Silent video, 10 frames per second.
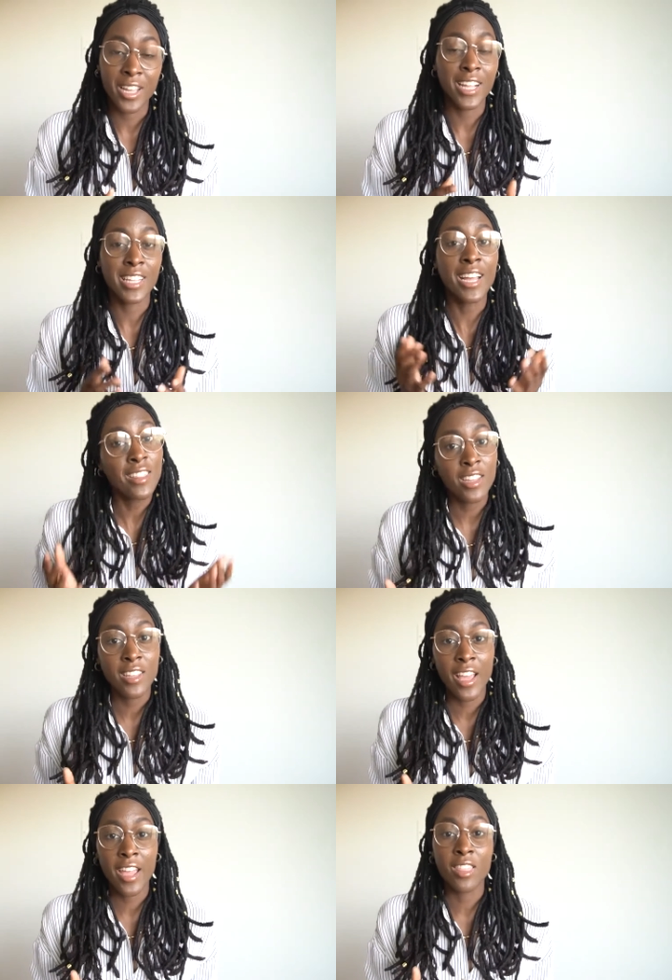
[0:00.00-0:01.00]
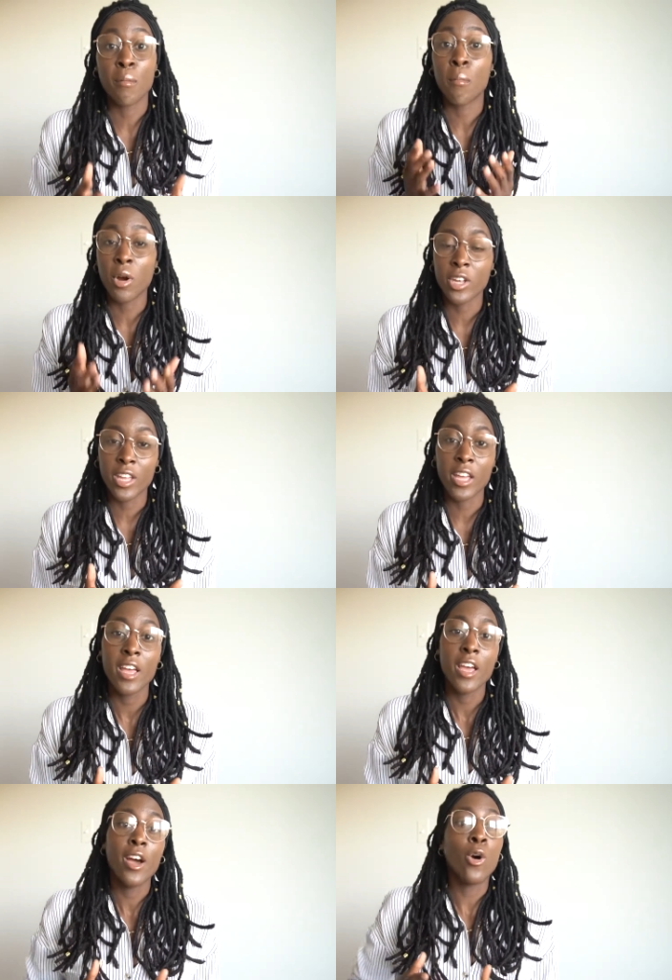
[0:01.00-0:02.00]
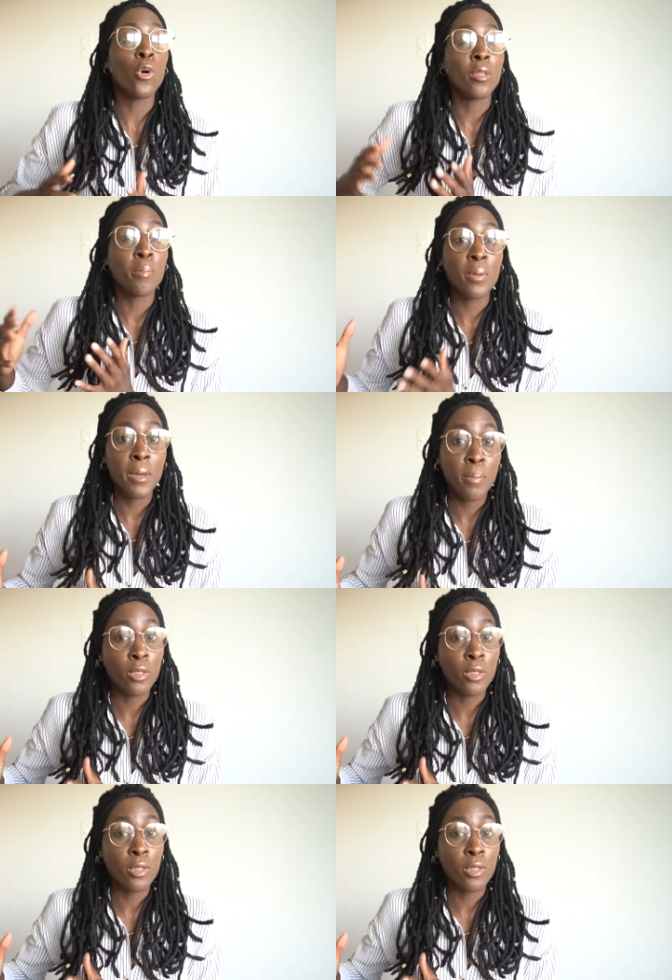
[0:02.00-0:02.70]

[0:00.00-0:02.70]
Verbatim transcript: And at the end of the day, the market or the people,